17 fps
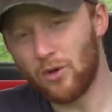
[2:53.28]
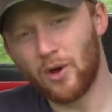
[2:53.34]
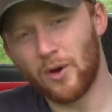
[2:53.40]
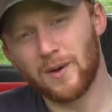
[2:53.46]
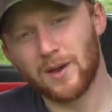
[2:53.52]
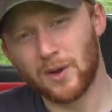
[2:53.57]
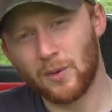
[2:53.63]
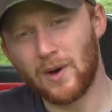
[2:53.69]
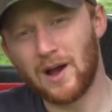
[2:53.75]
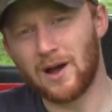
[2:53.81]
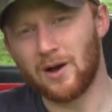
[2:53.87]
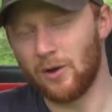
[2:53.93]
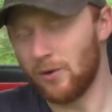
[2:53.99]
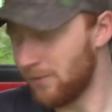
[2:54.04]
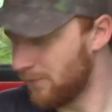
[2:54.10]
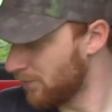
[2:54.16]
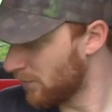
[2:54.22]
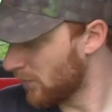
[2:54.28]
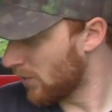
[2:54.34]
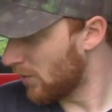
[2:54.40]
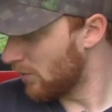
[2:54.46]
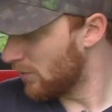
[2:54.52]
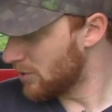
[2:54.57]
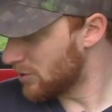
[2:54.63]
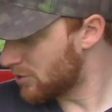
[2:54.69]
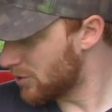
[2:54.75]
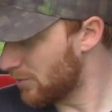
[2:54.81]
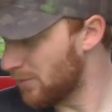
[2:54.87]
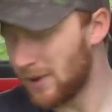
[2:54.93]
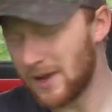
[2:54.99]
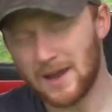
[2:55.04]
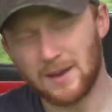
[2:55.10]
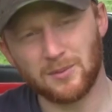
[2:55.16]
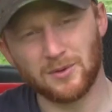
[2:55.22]
going well, we should
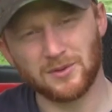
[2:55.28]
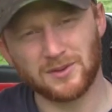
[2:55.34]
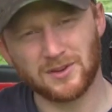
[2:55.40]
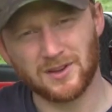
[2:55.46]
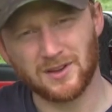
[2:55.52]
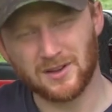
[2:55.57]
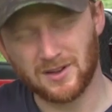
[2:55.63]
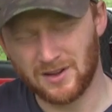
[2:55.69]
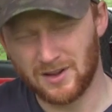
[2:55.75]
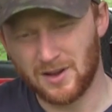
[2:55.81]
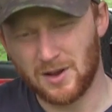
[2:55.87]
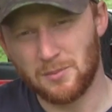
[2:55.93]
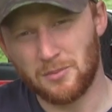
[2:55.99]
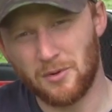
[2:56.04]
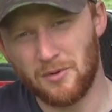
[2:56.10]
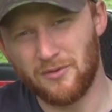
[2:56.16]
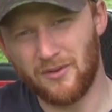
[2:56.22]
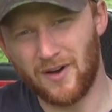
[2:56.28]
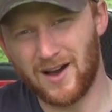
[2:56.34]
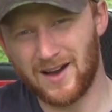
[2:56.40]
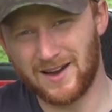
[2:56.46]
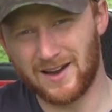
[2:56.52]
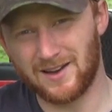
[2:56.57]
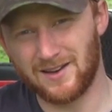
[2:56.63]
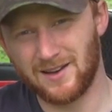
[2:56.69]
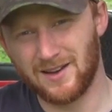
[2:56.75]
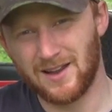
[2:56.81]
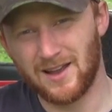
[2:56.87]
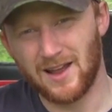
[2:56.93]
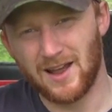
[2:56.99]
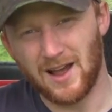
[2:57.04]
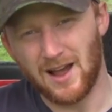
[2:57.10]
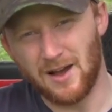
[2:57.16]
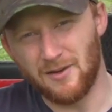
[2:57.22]
be able to provide
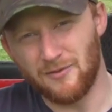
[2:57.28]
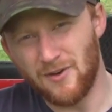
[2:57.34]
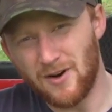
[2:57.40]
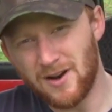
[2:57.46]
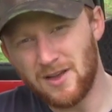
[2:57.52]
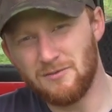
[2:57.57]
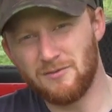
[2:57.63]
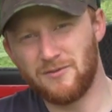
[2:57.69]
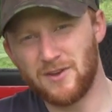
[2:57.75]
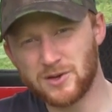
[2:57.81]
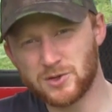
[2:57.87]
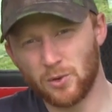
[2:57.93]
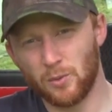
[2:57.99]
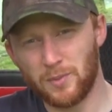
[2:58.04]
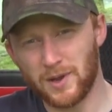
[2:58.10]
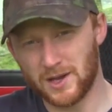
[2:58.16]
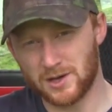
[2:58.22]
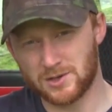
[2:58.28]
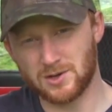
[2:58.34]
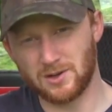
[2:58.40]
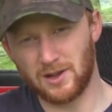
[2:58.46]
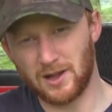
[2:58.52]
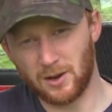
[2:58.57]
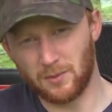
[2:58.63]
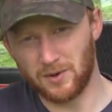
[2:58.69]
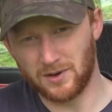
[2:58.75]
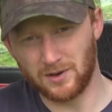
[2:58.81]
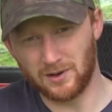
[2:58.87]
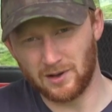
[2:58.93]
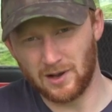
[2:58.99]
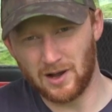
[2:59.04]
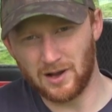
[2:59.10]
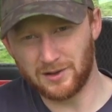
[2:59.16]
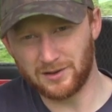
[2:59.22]
a very visual picture like we did
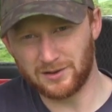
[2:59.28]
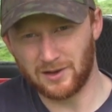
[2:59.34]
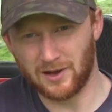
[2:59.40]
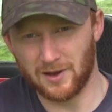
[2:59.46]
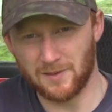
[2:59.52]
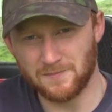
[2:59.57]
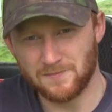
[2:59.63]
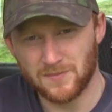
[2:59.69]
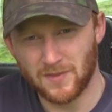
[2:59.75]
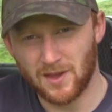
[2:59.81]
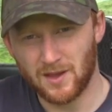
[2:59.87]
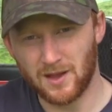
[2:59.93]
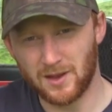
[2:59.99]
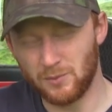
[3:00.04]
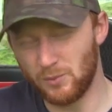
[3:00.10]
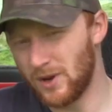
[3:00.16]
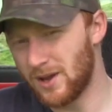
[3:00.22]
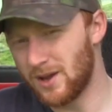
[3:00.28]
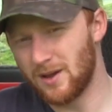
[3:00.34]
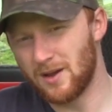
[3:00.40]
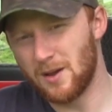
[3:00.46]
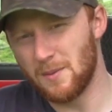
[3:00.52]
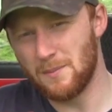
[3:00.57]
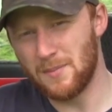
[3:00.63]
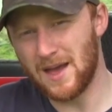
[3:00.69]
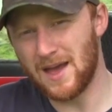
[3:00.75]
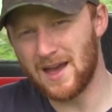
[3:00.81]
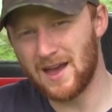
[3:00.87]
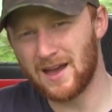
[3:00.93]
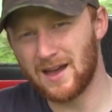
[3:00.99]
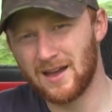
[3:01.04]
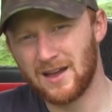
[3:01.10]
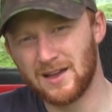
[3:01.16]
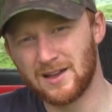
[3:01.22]
last time, and then we can
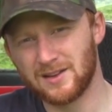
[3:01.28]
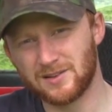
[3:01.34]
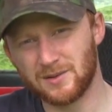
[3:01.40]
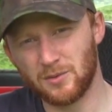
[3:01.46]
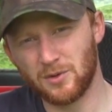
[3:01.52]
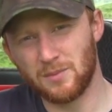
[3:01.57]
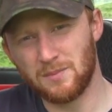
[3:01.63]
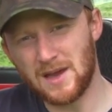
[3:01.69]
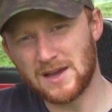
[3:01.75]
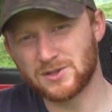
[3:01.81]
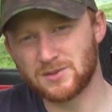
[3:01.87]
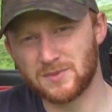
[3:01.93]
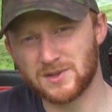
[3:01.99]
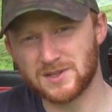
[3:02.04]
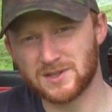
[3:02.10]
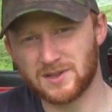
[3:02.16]
compare some of the measurements